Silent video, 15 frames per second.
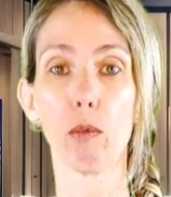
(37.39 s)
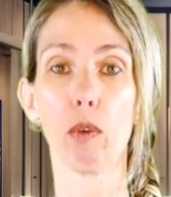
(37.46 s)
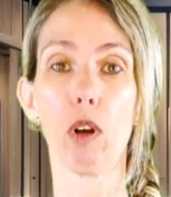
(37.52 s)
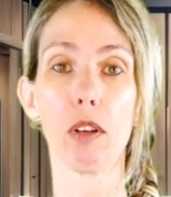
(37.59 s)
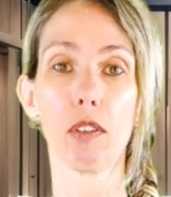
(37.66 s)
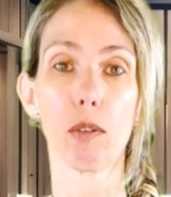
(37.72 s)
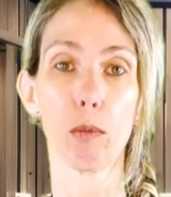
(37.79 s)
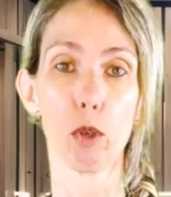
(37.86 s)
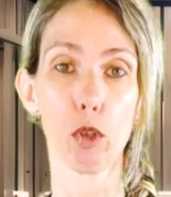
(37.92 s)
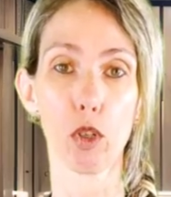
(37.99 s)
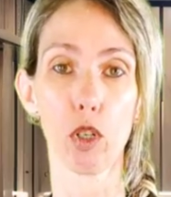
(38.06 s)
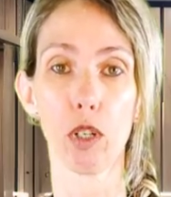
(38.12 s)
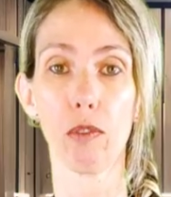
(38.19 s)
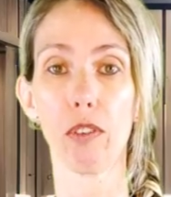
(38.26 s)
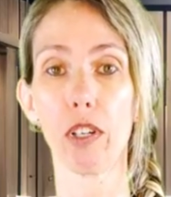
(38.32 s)
Customer
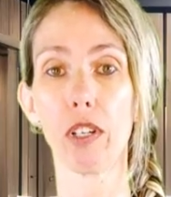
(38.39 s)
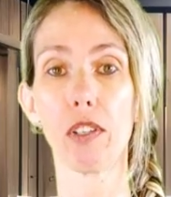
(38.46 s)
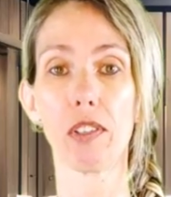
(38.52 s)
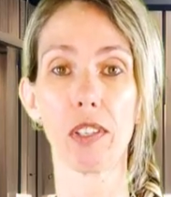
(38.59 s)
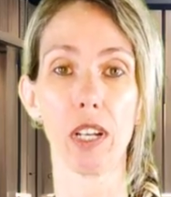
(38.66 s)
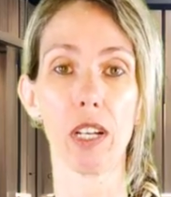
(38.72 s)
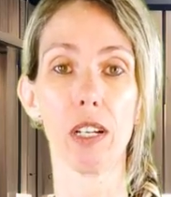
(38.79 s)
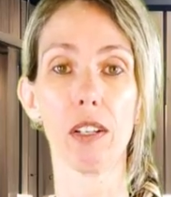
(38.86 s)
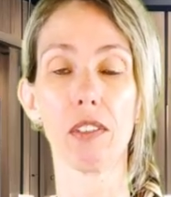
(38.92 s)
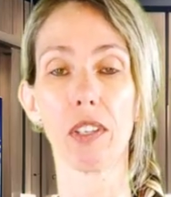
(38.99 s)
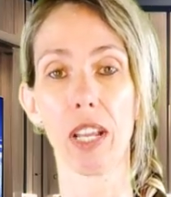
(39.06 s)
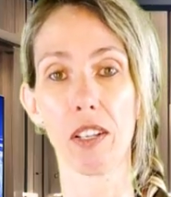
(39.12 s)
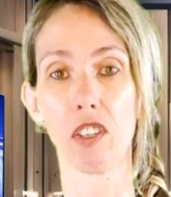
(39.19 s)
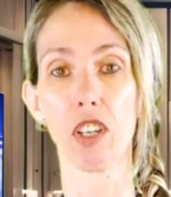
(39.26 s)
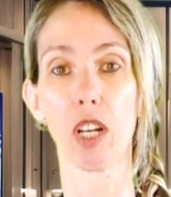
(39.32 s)
service, sales,
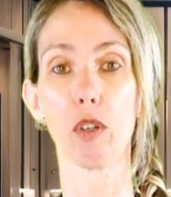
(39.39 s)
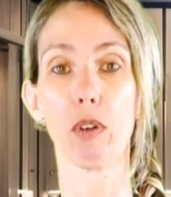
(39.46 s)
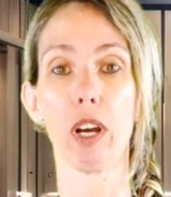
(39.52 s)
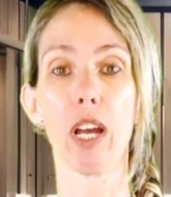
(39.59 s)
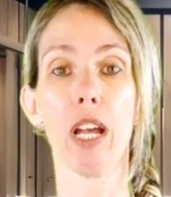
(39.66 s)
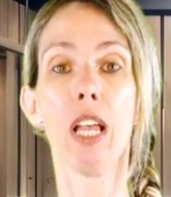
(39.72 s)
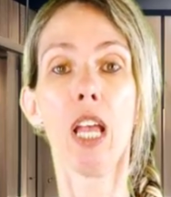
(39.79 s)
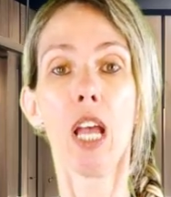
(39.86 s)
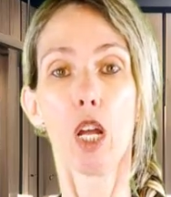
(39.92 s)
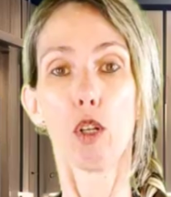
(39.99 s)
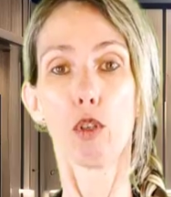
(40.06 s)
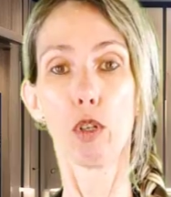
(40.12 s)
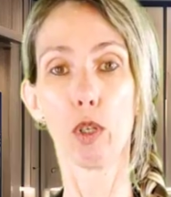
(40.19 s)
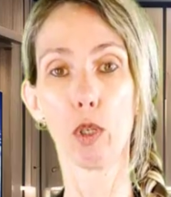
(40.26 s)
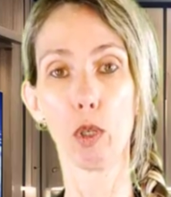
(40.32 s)
etc.,
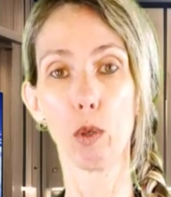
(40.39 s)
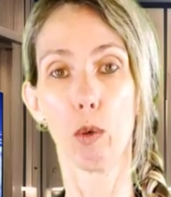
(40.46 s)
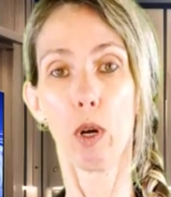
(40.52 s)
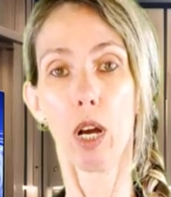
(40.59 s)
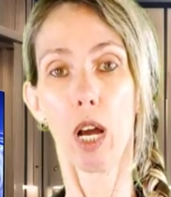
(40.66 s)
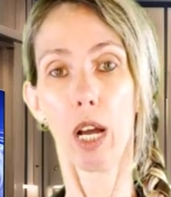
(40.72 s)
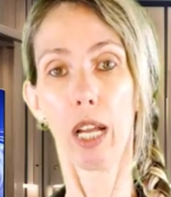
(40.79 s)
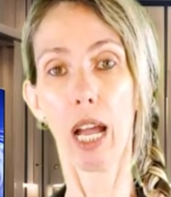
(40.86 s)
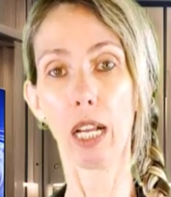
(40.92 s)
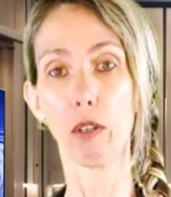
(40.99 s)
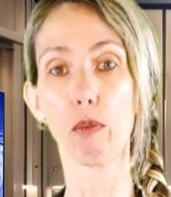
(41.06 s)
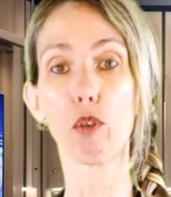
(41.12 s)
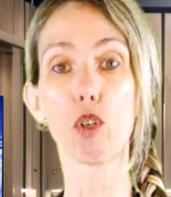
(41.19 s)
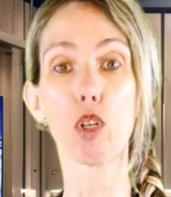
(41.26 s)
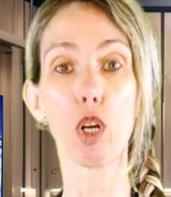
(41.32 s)
to kind
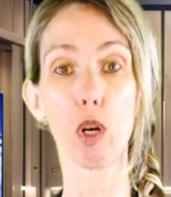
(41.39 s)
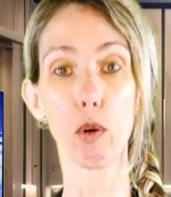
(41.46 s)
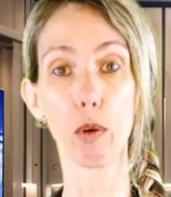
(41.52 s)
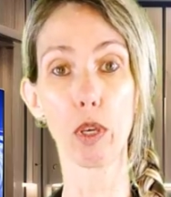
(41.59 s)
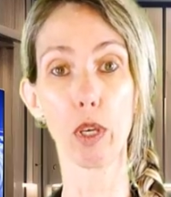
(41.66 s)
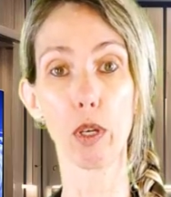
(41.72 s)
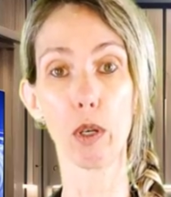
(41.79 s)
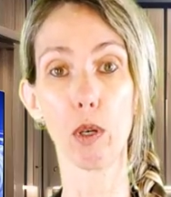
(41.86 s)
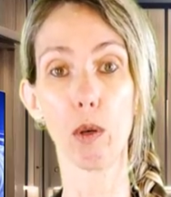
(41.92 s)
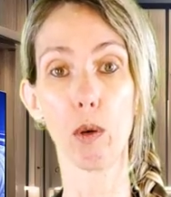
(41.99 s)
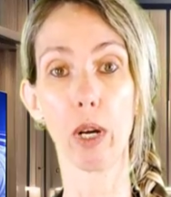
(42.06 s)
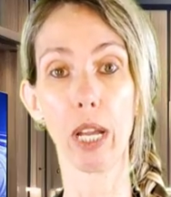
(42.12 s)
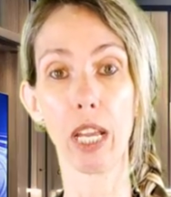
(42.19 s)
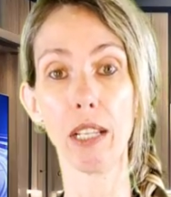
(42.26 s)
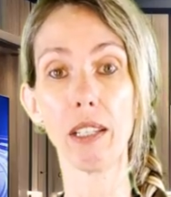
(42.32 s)
of show you
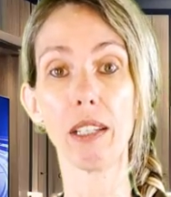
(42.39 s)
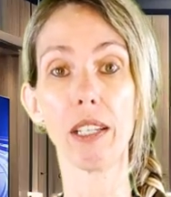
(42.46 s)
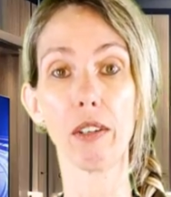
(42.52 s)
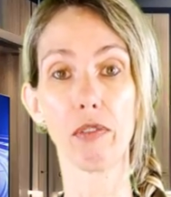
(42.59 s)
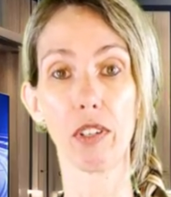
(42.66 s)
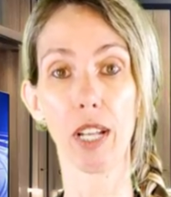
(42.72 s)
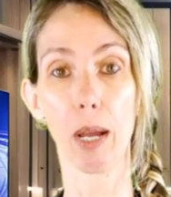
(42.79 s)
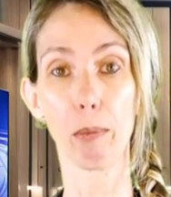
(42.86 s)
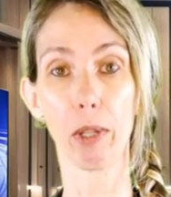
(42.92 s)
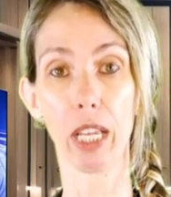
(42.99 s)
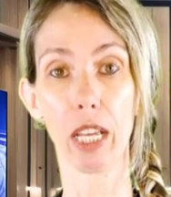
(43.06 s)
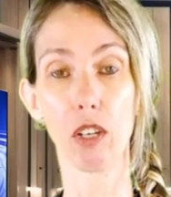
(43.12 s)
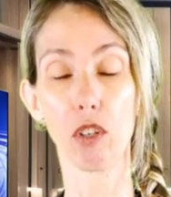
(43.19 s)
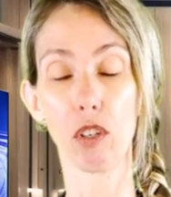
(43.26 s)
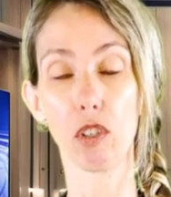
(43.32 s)
in the different
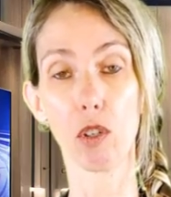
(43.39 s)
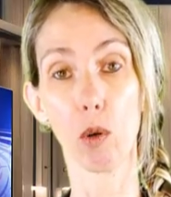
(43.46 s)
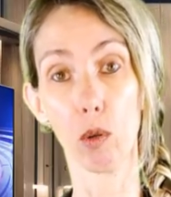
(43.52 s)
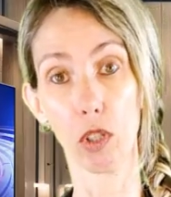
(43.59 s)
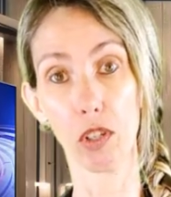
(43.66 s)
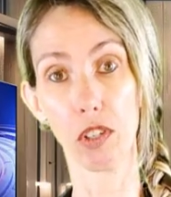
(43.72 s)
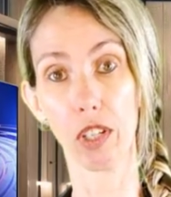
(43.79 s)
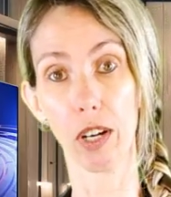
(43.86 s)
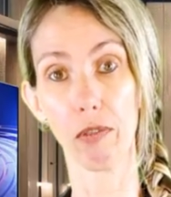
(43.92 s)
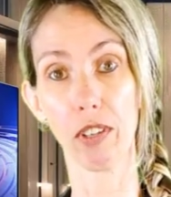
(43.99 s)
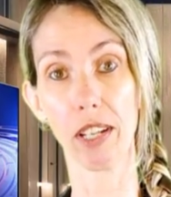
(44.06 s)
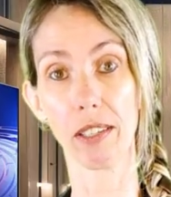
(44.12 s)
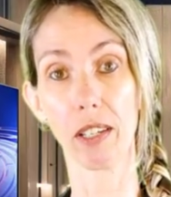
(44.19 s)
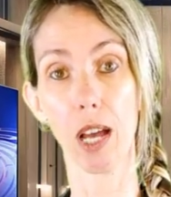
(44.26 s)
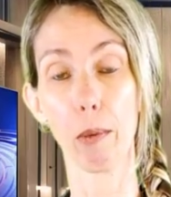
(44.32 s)
applications all the stuff
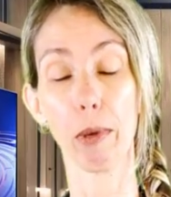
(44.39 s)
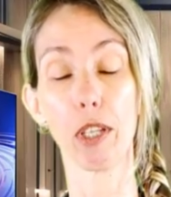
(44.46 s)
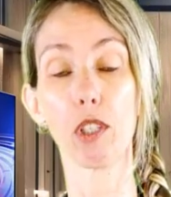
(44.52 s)
that's coming.